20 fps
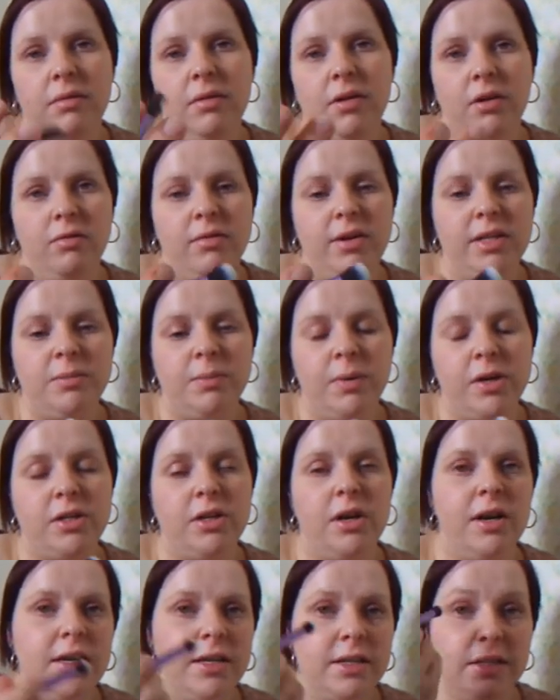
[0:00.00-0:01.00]
a crease
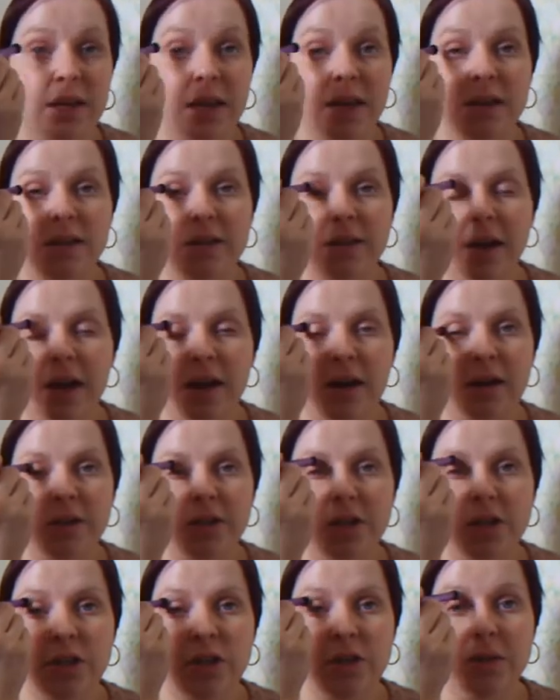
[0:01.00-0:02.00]
brush like it says, and I
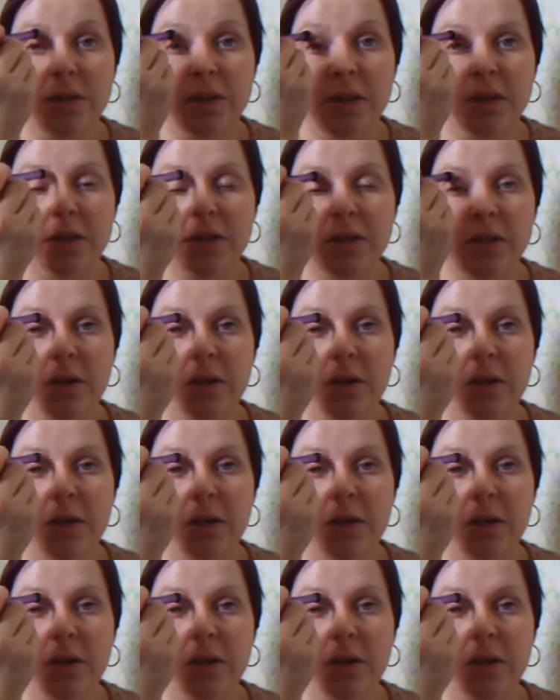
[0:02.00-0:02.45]
just use it